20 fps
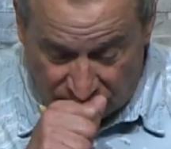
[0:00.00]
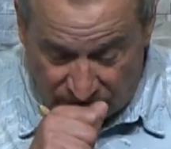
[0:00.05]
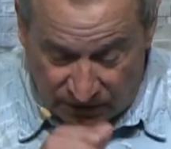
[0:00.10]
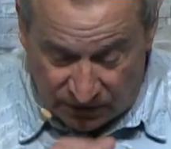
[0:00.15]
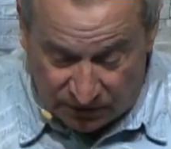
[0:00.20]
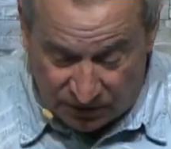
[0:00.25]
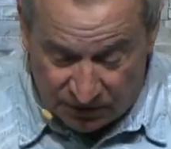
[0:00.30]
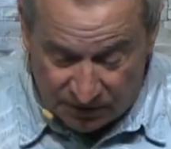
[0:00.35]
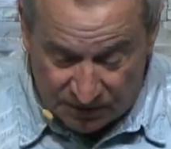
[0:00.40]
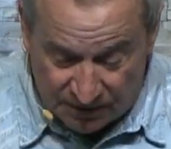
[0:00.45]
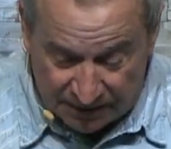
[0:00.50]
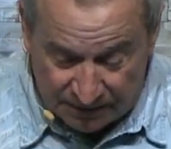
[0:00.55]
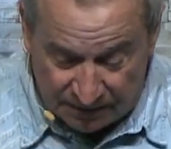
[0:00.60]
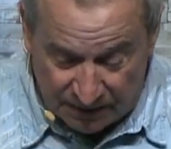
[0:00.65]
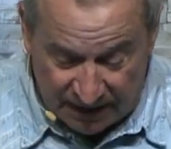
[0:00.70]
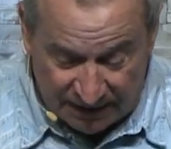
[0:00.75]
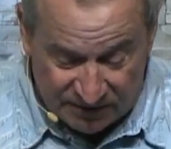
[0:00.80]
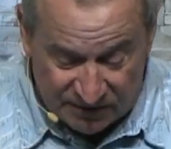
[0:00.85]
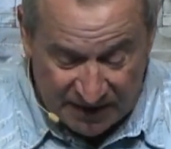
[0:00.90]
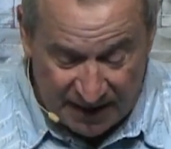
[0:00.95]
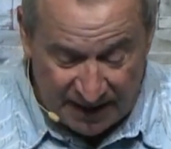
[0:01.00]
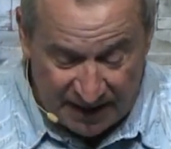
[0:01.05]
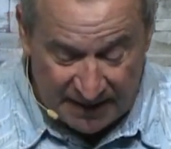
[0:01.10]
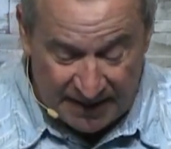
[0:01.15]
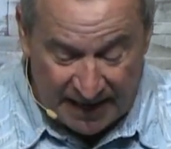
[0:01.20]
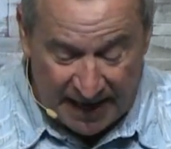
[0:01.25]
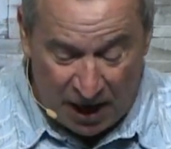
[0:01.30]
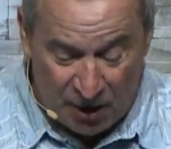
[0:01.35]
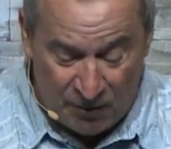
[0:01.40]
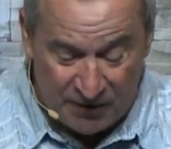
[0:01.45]
excuse me, and said,
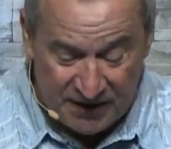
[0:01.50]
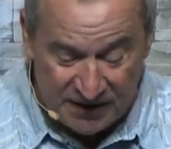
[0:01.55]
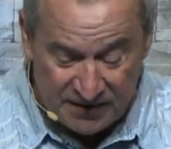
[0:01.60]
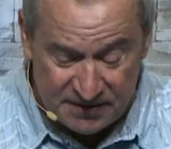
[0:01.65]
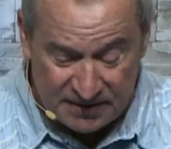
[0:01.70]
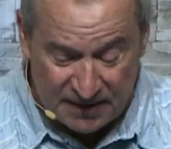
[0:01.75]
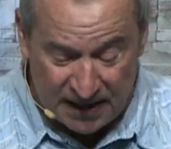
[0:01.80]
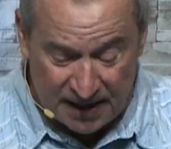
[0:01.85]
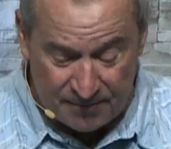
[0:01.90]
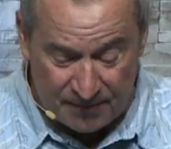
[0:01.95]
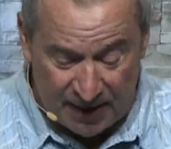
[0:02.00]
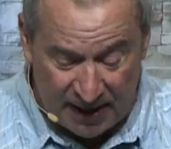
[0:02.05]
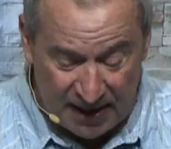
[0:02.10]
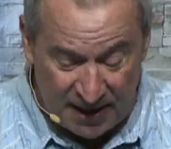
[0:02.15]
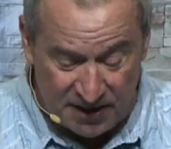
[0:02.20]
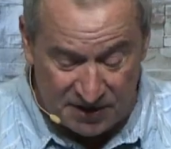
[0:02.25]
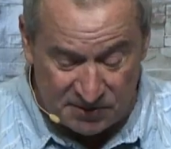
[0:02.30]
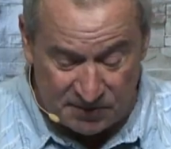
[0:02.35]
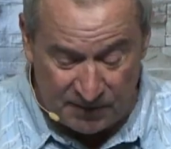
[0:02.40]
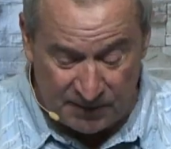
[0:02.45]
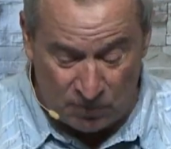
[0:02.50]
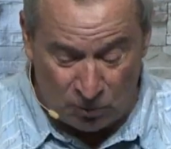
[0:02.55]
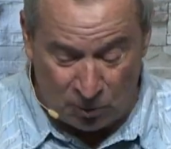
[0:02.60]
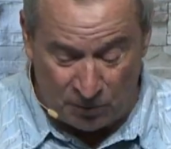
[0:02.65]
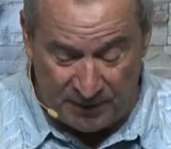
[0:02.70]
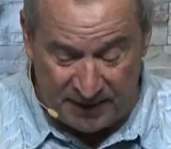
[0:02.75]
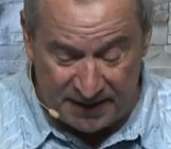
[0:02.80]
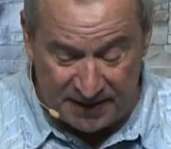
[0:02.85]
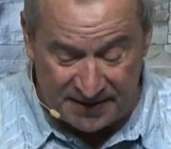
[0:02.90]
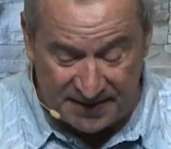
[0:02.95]
Now this time my husband will
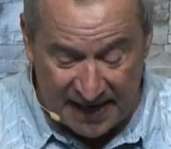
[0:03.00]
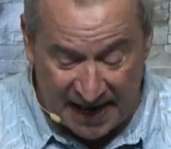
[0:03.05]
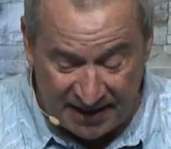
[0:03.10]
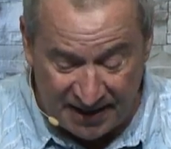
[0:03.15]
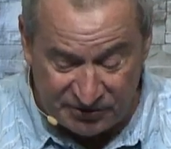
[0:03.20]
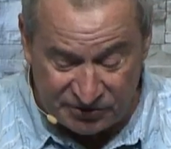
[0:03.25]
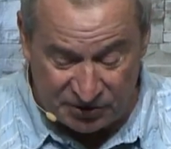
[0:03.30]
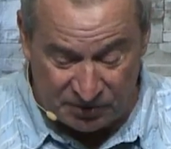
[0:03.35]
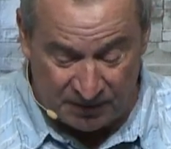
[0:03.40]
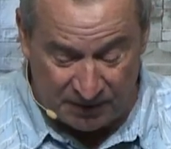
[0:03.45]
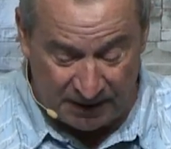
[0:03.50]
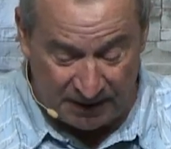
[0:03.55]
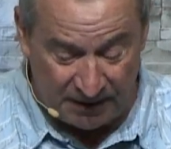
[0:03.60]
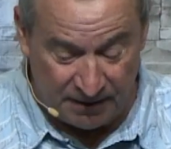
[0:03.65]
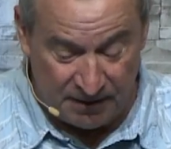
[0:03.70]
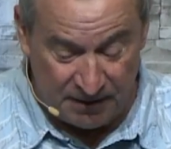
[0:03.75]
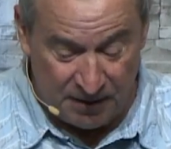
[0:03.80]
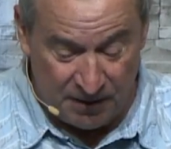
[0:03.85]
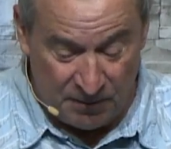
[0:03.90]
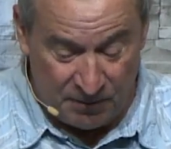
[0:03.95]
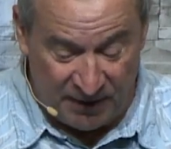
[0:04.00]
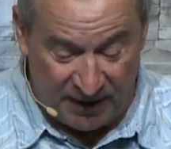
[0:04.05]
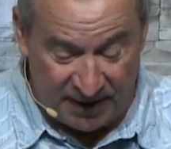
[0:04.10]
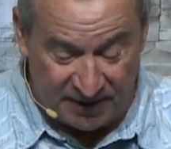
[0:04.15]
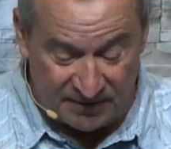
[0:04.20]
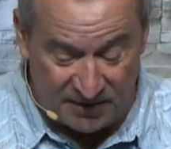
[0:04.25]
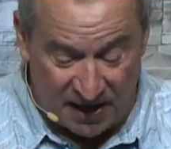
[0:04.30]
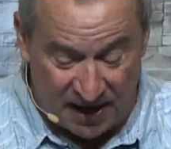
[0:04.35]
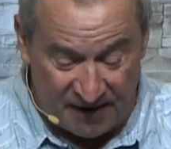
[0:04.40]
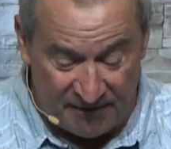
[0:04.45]
be attached to me,
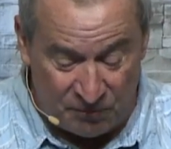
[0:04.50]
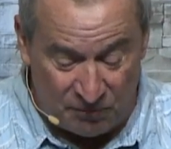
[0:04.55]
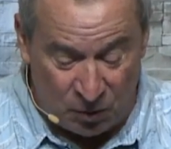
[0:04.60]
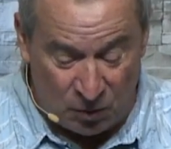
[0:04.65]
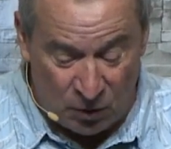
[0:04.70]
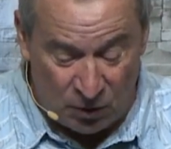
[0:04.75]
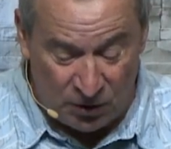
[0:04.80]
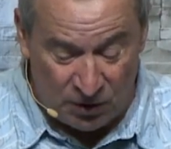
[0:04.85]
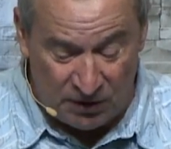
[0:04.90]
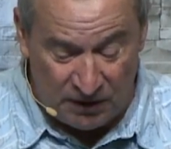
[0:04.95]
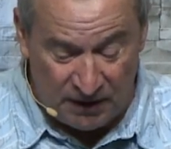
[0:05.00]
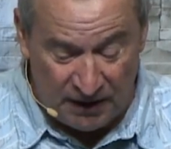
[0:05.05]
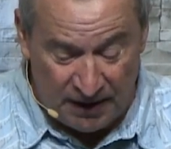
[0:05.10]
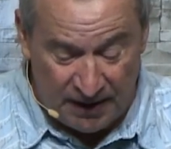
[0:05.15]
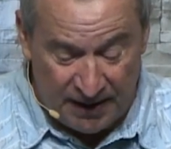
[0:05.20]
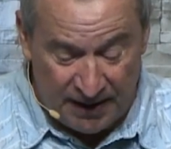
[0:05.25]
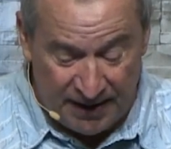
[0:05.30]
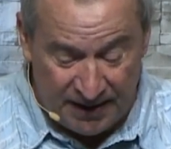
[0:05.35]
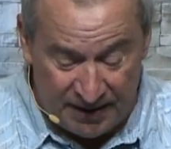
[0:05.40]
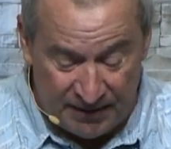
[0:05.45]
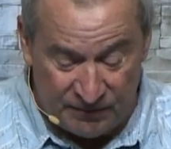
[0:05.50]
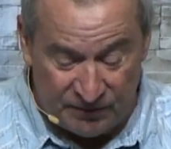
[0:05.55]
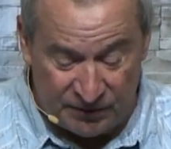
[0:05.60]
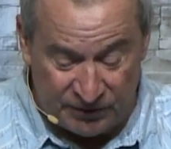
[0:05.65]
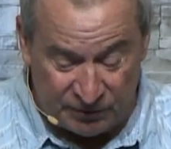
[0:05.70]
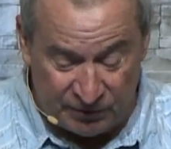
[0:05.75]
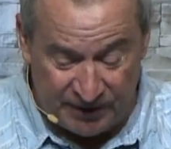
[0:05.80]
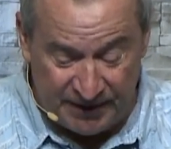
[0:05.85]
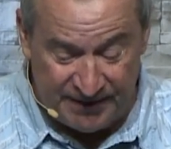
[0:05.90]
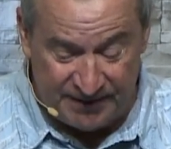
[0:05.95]
because I have borne him
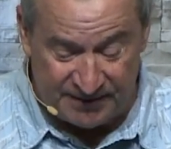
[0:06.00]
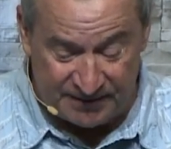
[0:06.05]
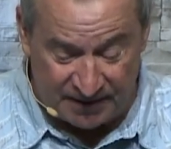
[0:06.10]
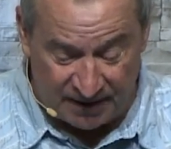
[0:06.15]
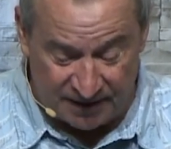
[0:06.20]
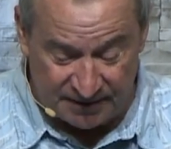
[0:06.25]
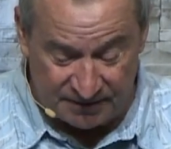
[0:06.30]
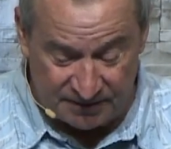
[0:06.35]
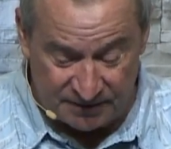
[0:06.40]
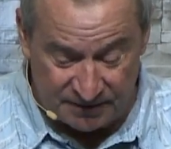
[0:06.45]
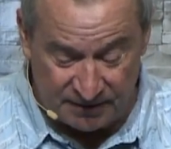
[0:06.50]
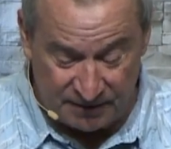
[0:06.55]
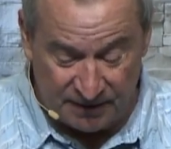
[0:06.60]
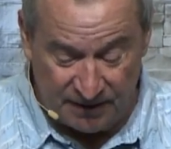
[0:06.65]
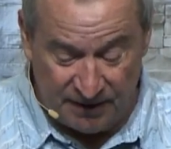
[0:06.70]
three sons.